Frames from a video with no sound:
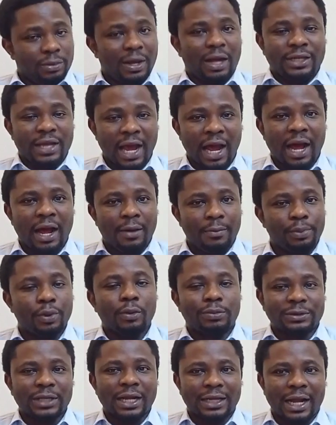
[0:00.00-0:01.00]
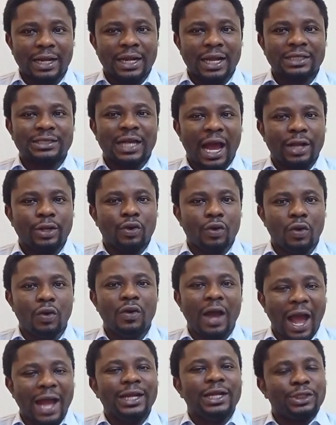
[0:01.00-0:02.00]
Yeah, probe tenderness, I
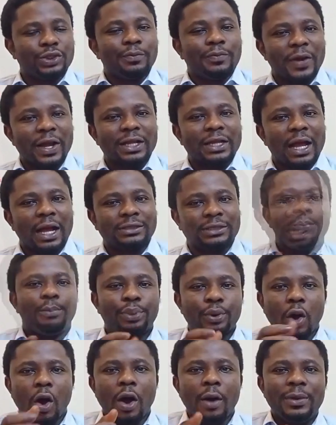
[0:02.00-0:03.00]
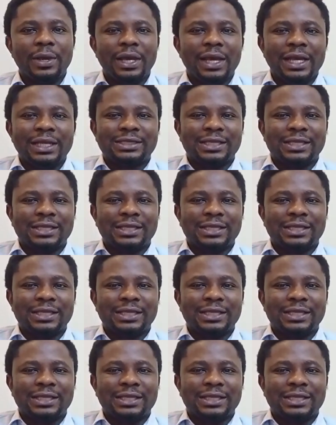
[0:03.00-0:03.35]
know I need to break that down. Probe is